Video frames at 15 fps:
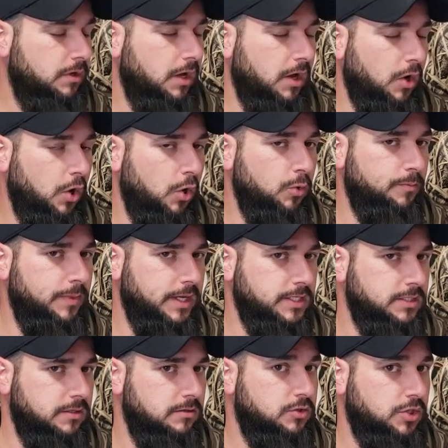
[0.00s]
I hope
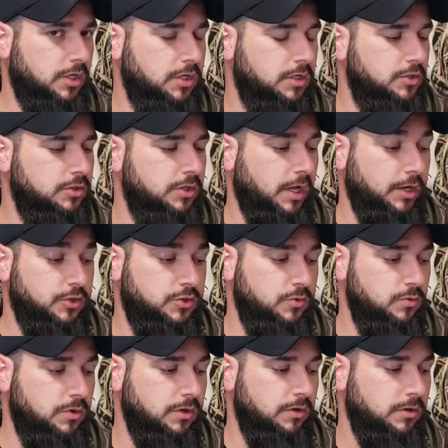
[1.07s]
that's Tuck, not
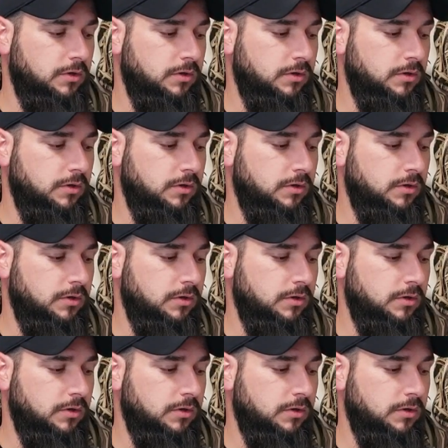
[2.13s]
Took.